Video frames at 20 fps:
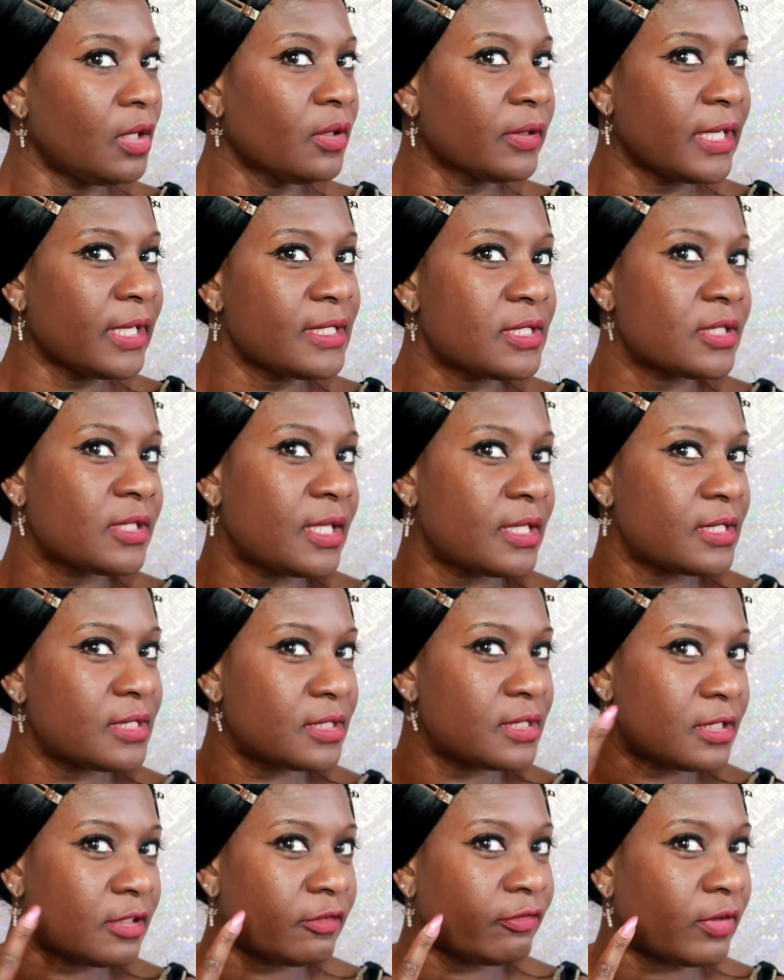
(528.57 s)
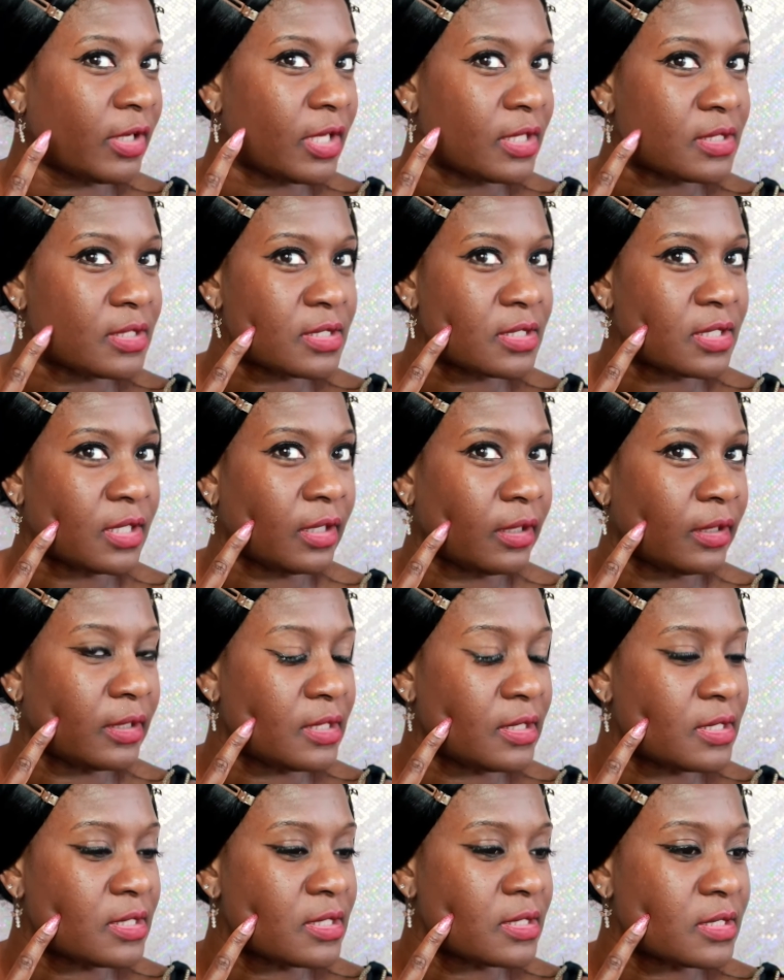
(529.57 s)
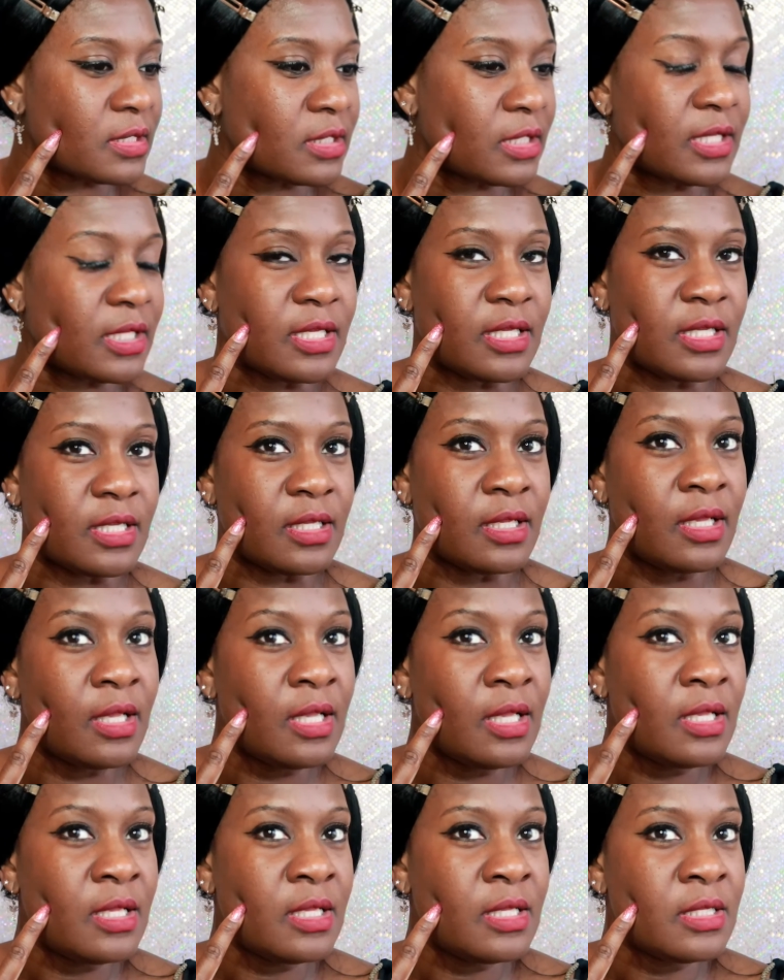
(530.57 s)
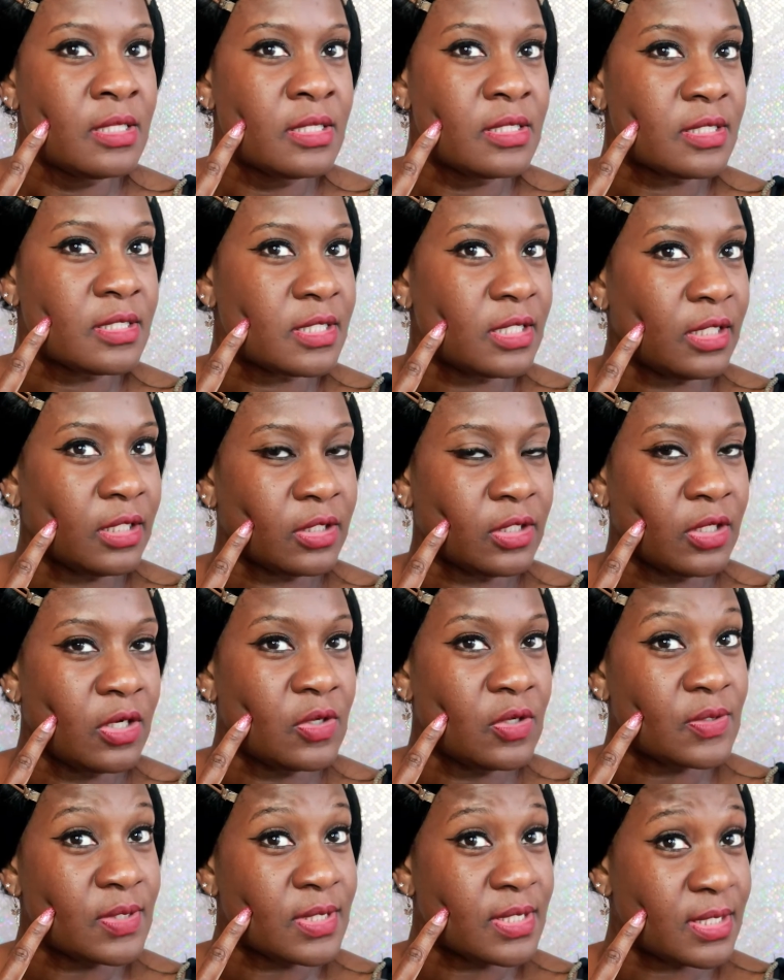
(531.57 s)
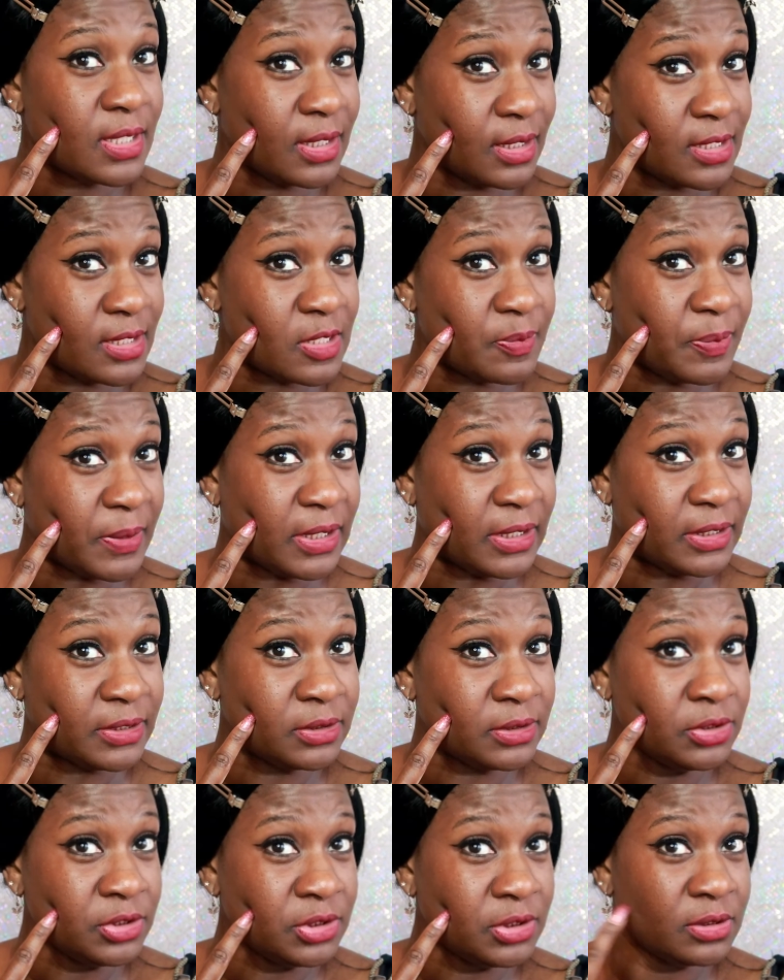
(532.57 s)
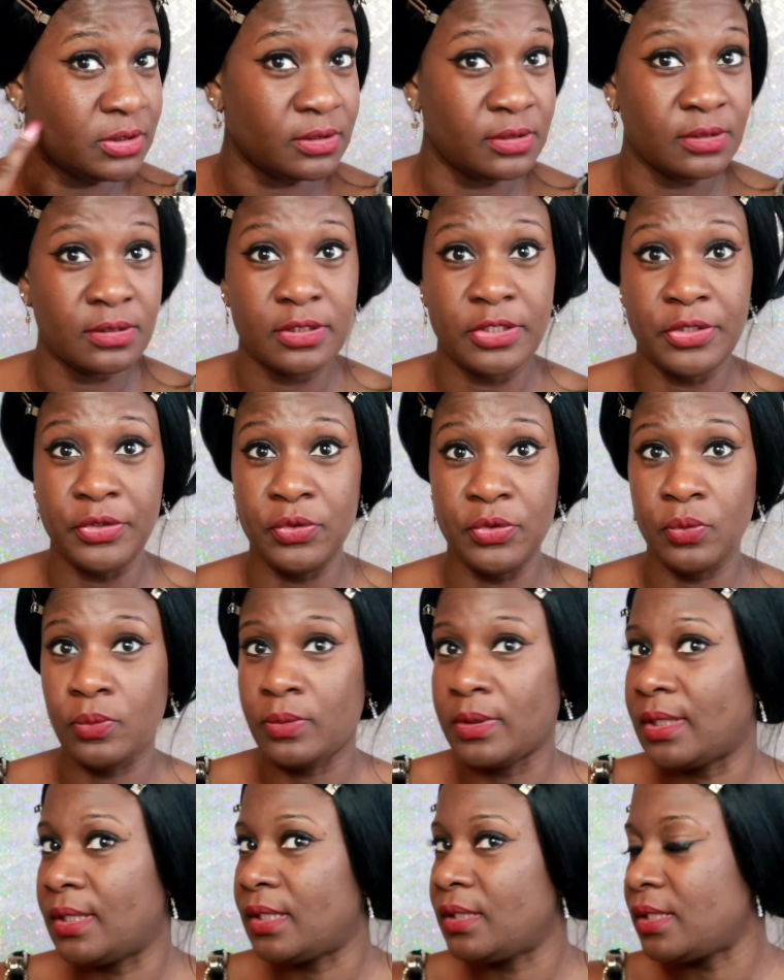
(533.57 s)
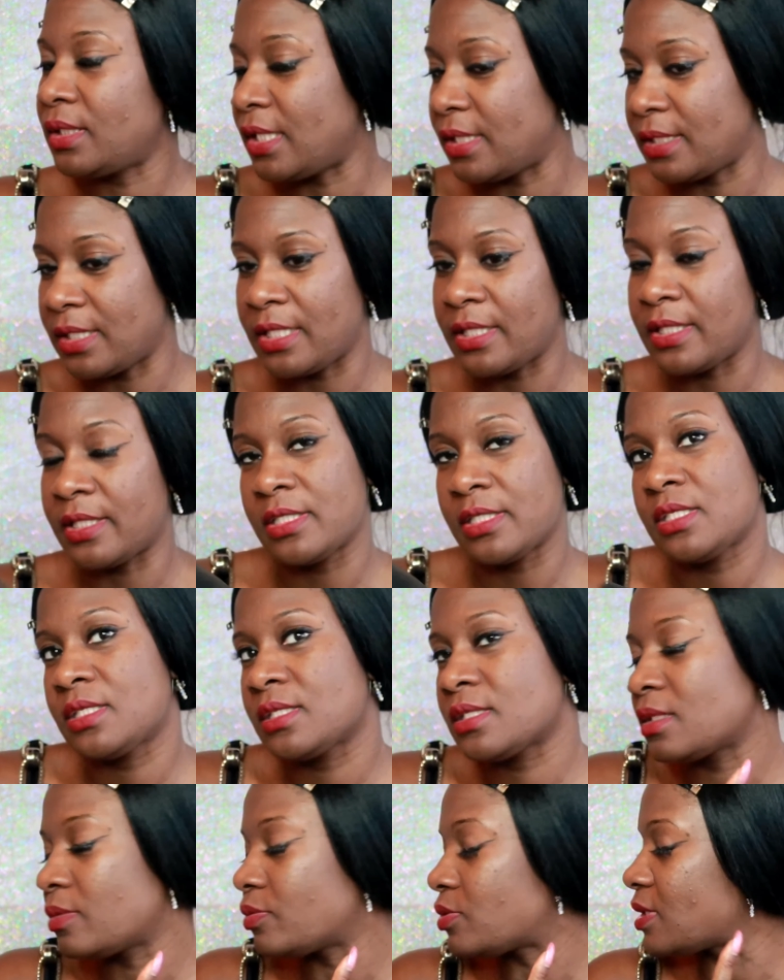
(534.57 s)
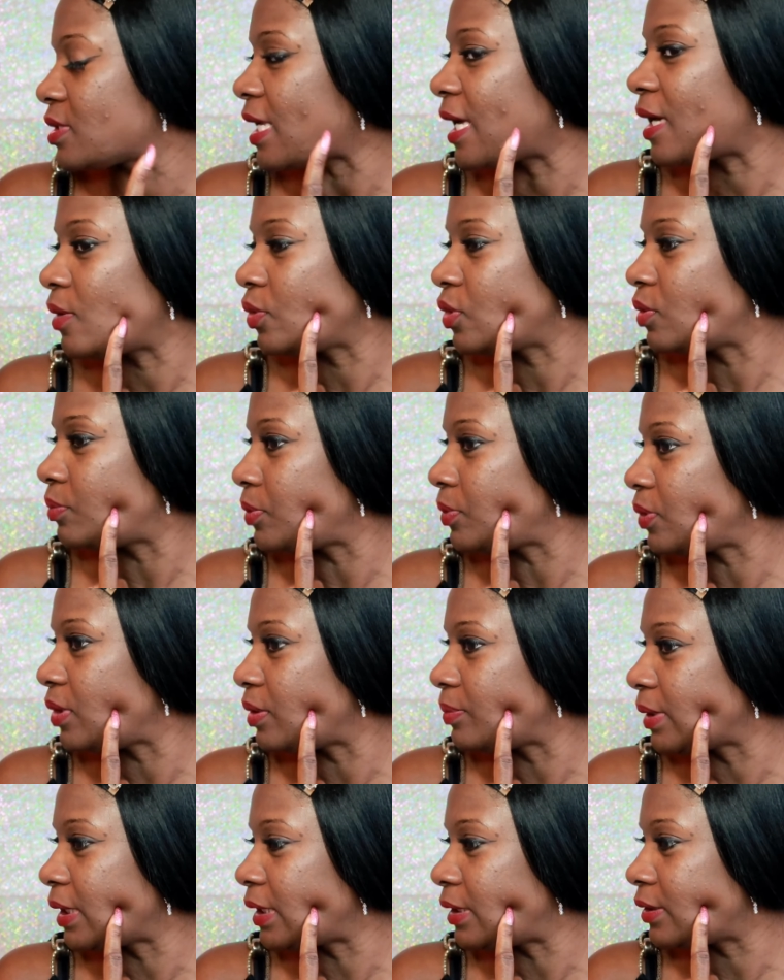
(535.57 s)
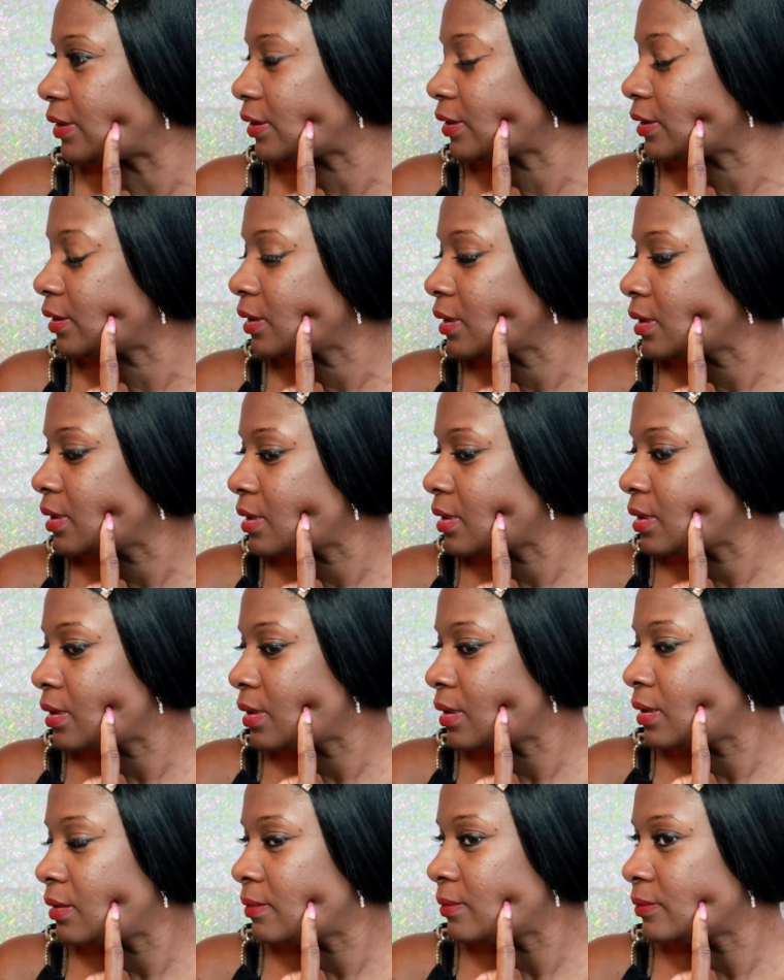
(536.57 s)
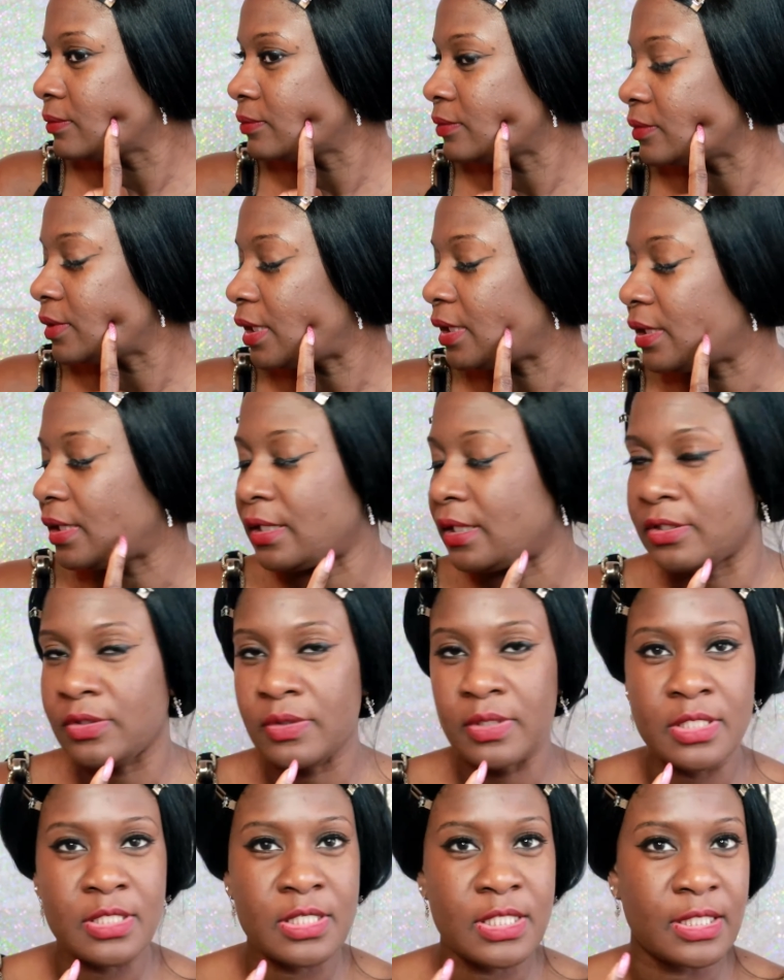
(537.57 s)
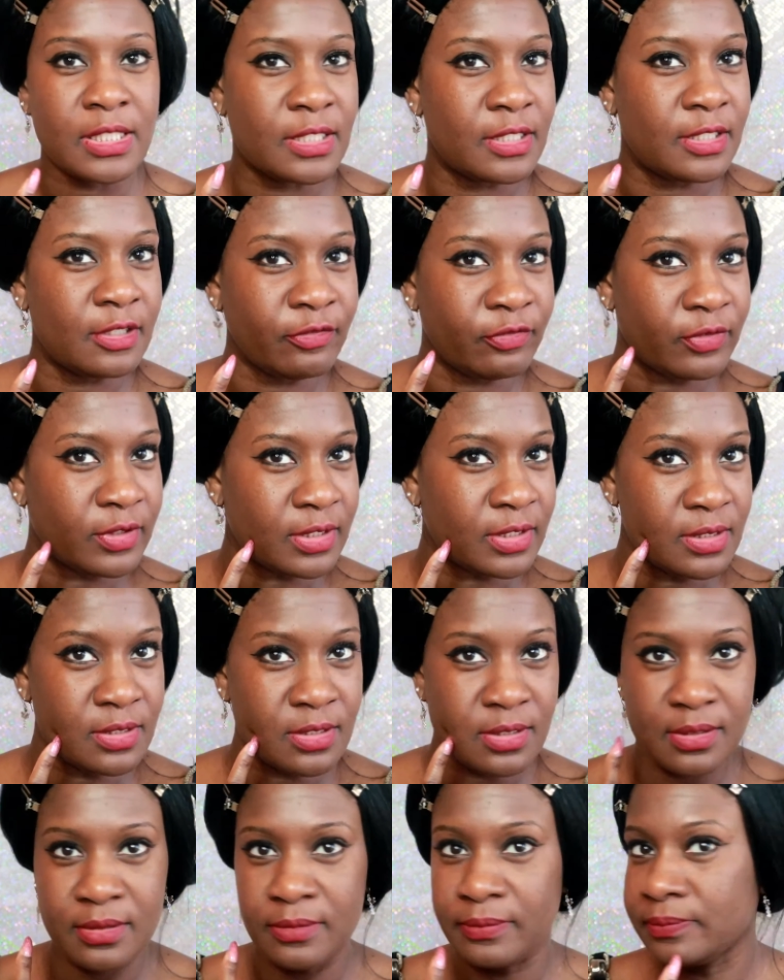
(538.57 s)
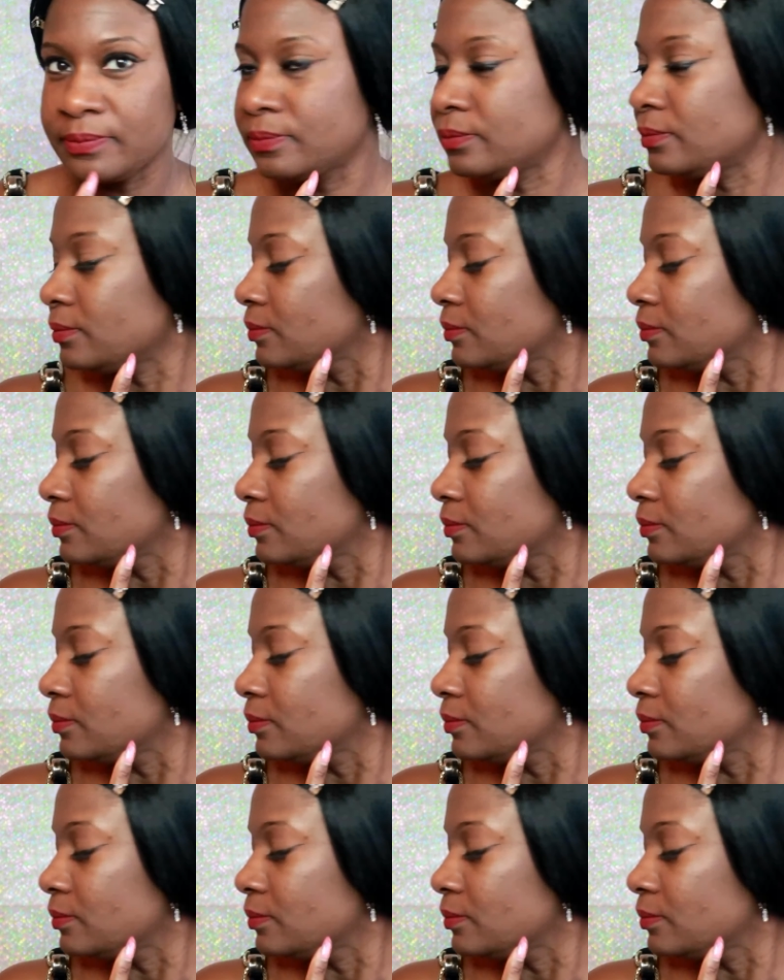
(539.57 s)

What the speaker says: Okay, so that's the difference. There is the silicone Silisponge, the new one, and then this is the side with the Beauty Blender, and then you can see the difference.